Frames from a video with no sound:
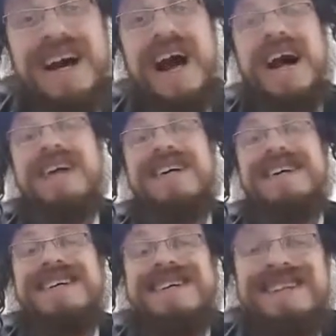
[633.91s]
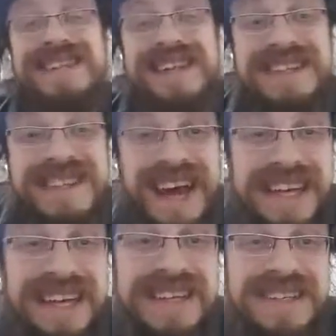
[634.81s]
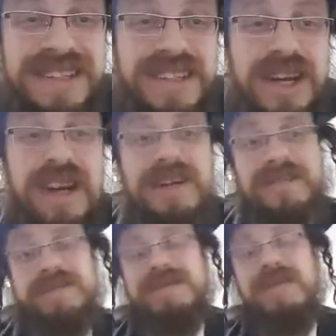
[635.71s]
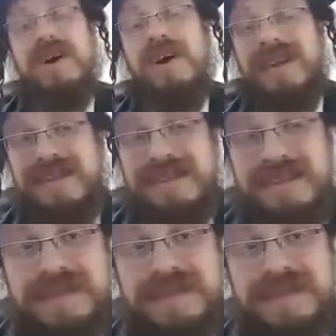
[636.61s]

hakdaisha, the harlot,